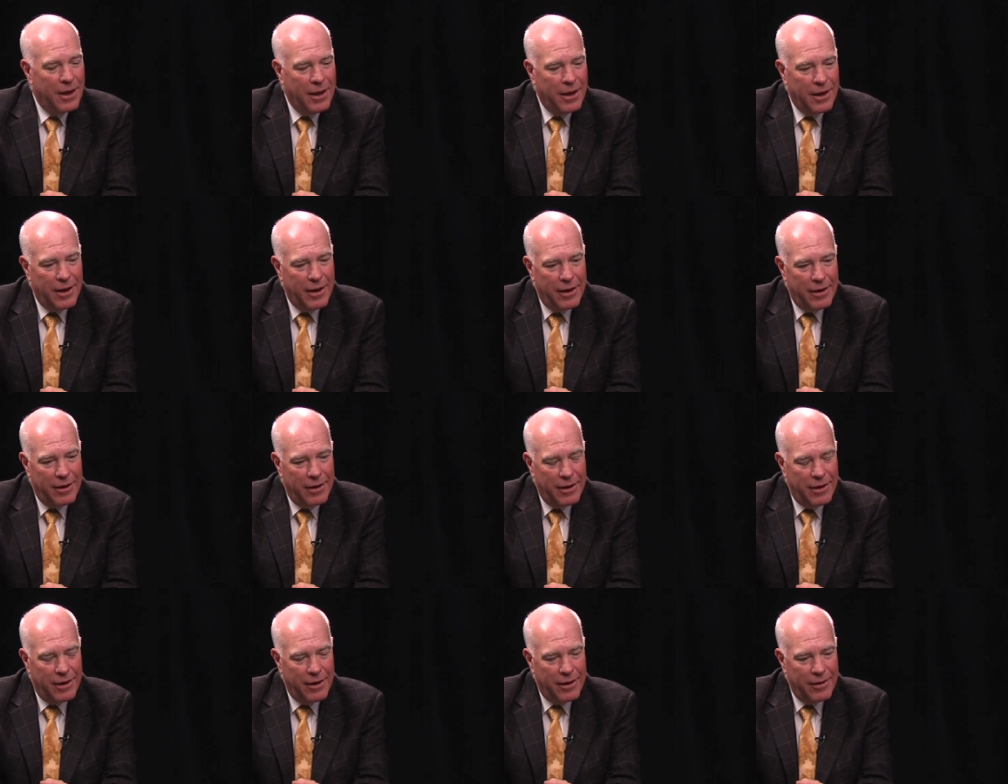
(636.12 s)
And
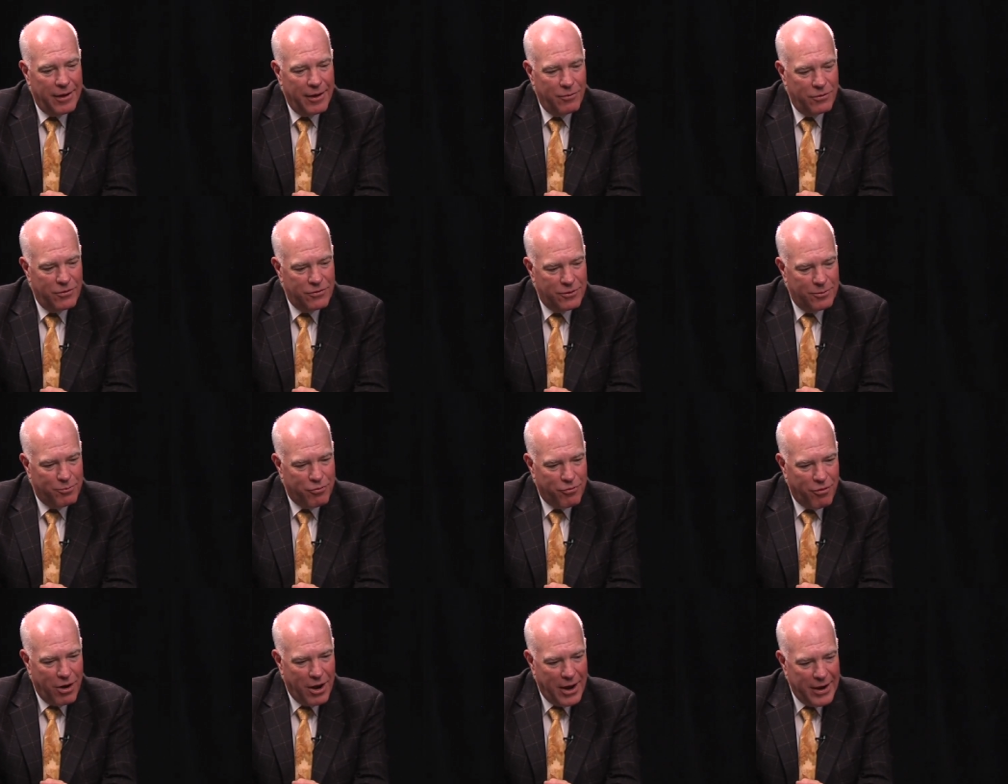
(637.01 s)
I, I, was
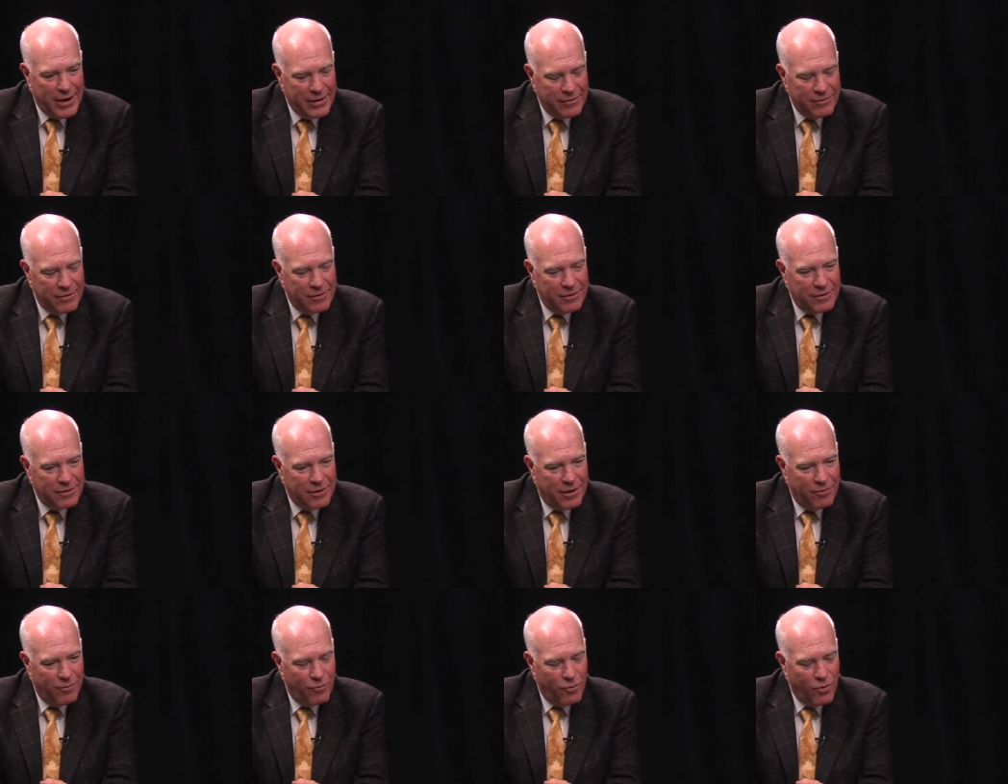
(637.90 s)
surprised
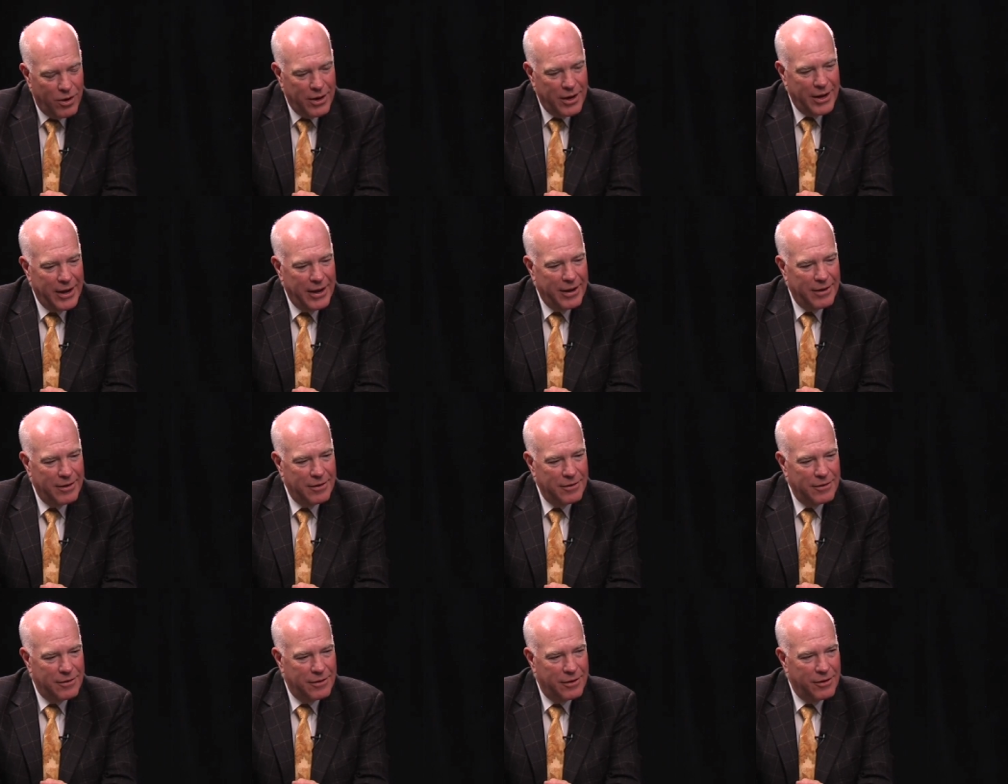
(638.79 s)
on one
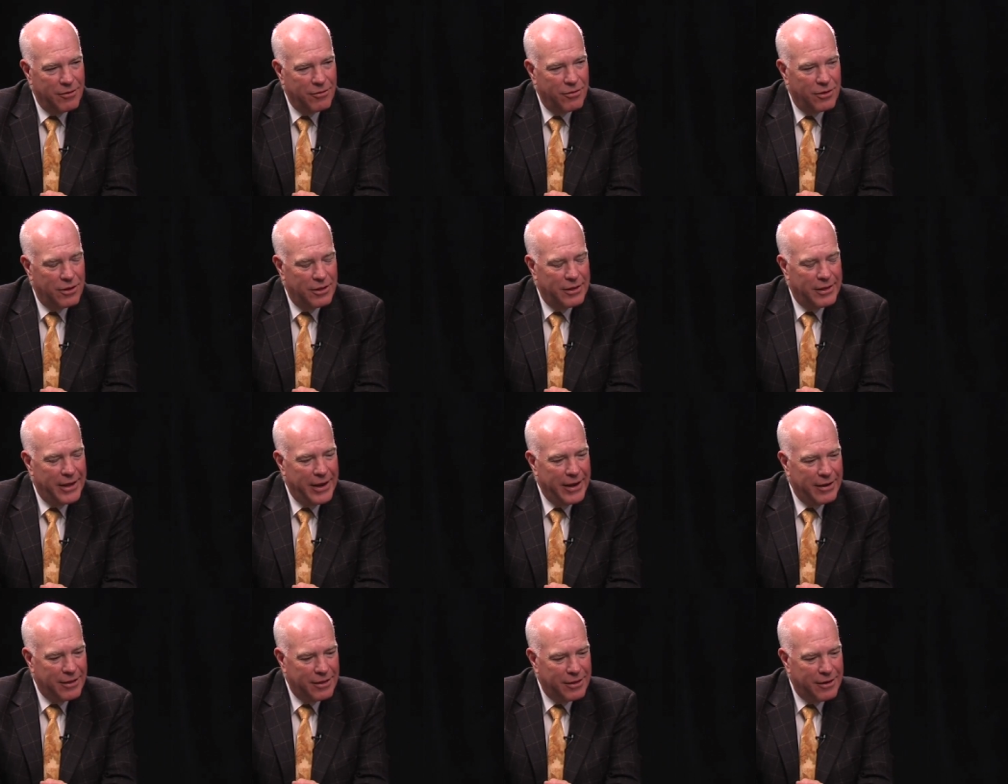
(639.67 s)
hand to hear the
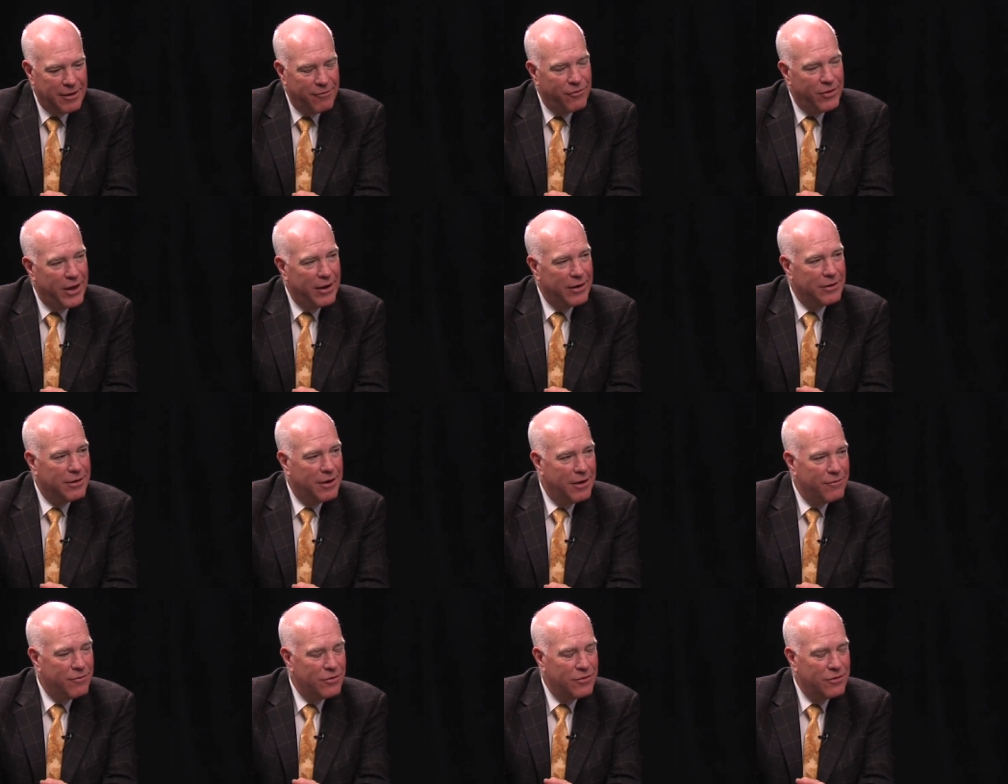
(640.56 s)
length of that
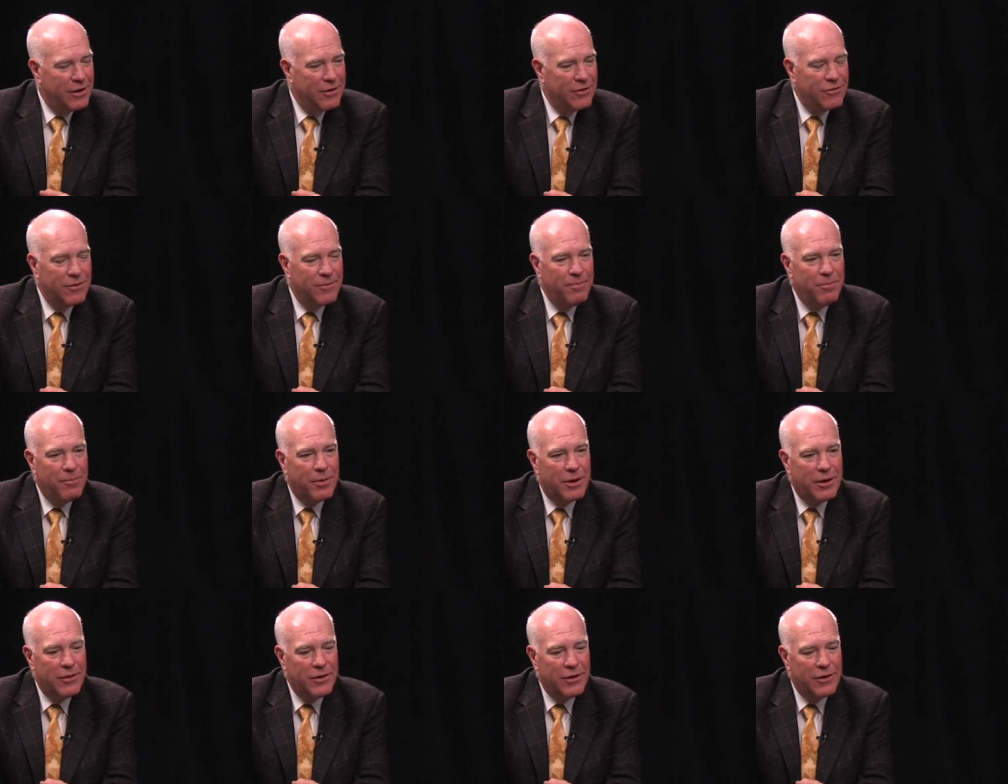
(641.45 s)
conversation,
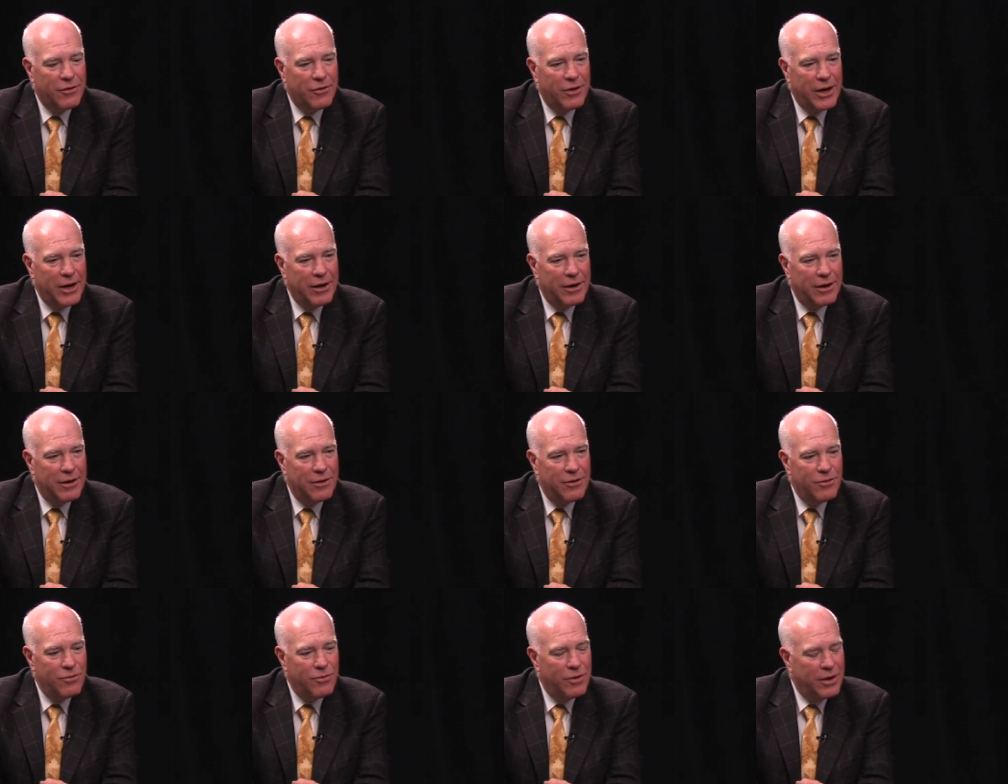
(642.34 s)
but on the other hand, I
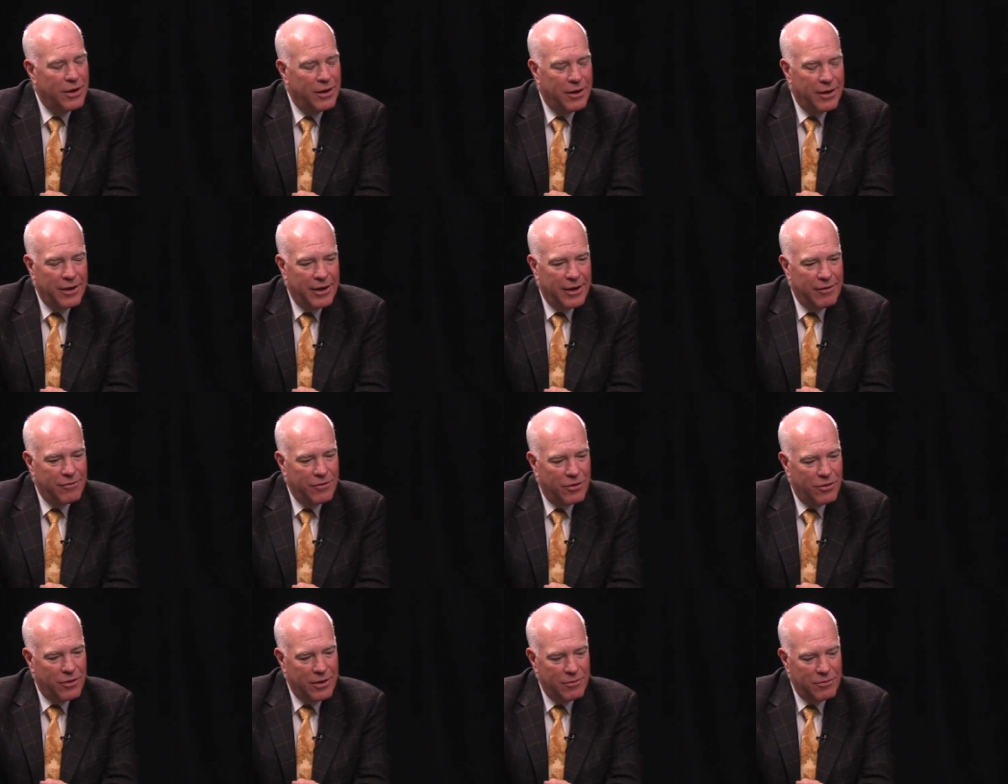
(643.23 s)
knew, even
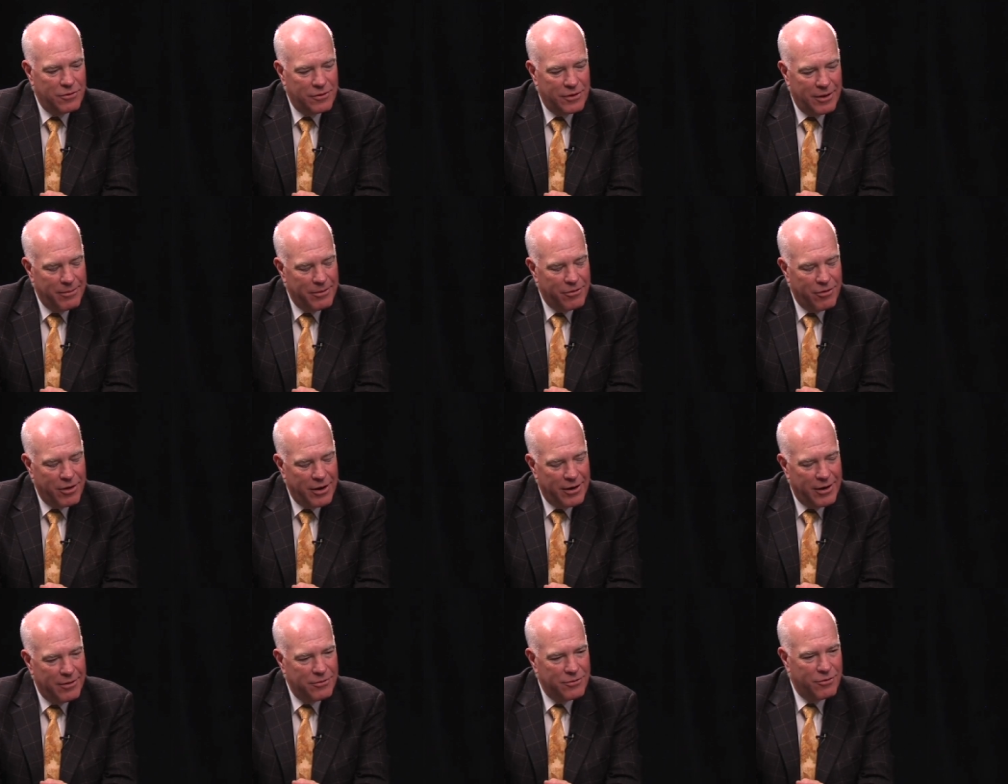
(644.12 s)
though he was a Democrat
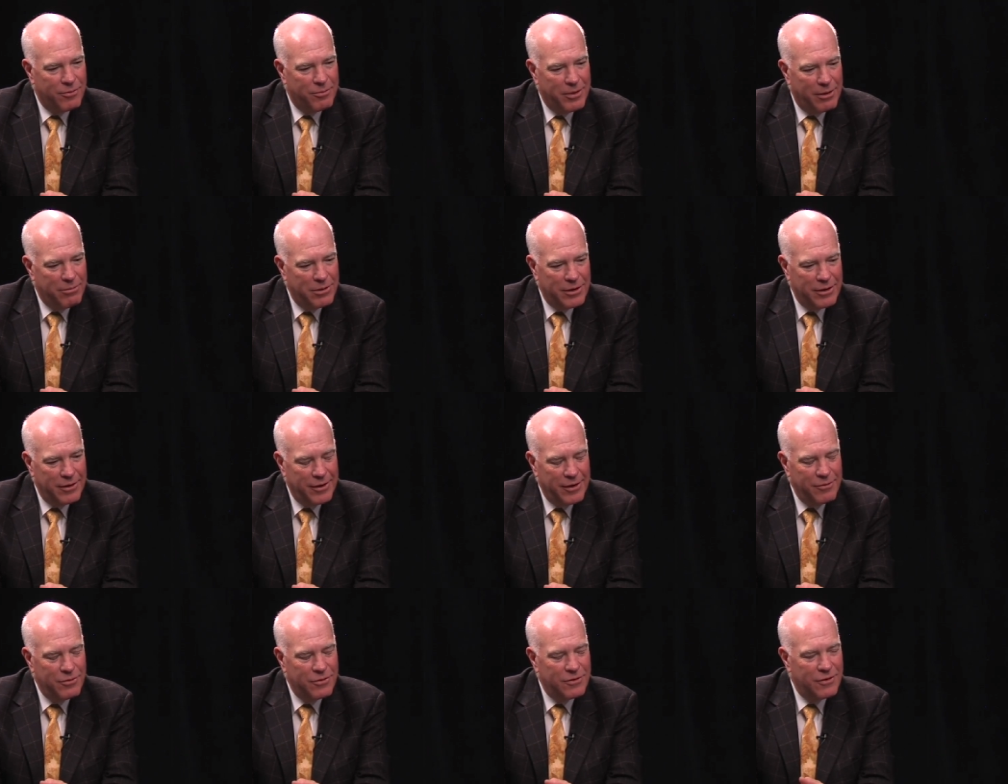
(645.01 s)
and I was a Republican,
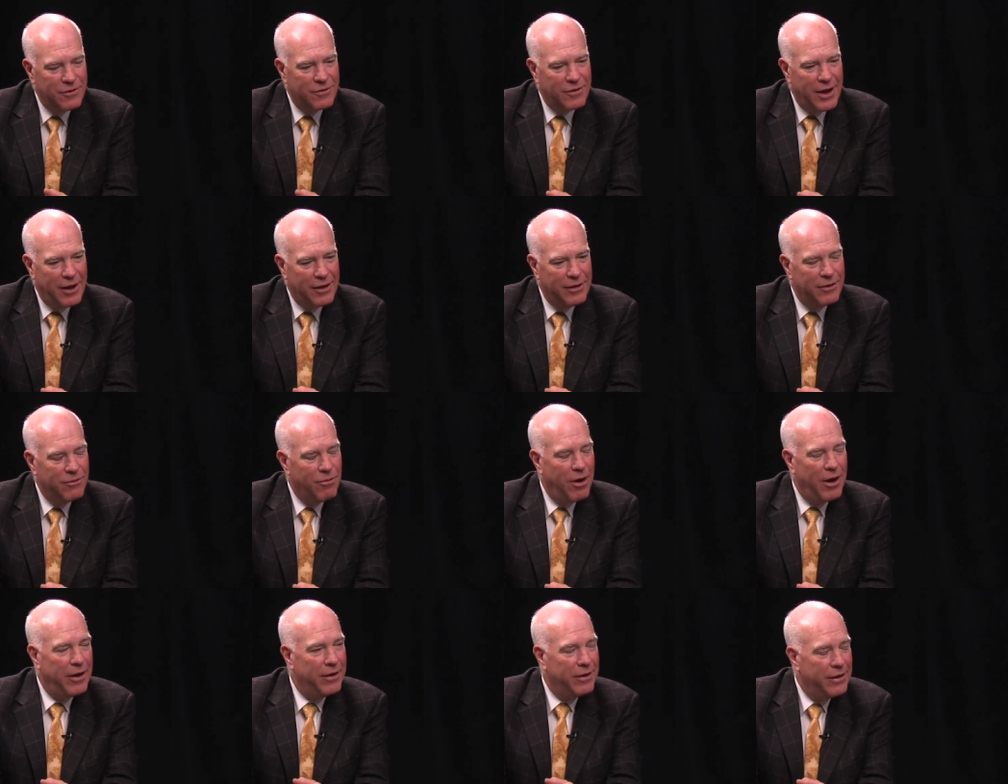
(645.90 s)
he was exactly
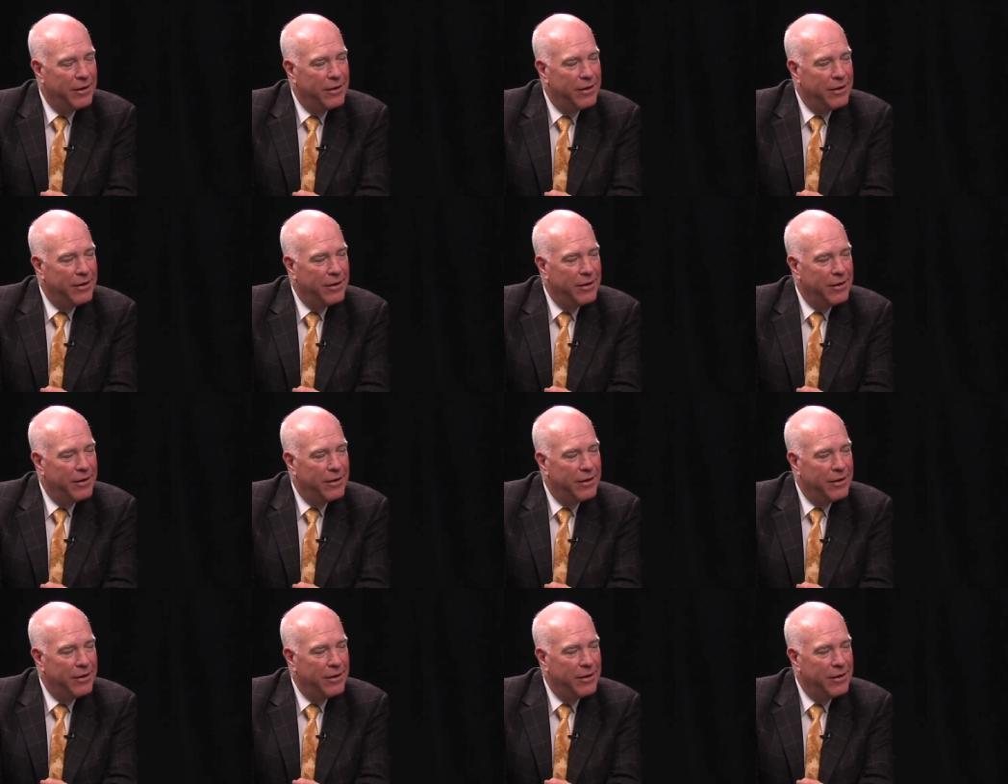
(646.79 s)
right.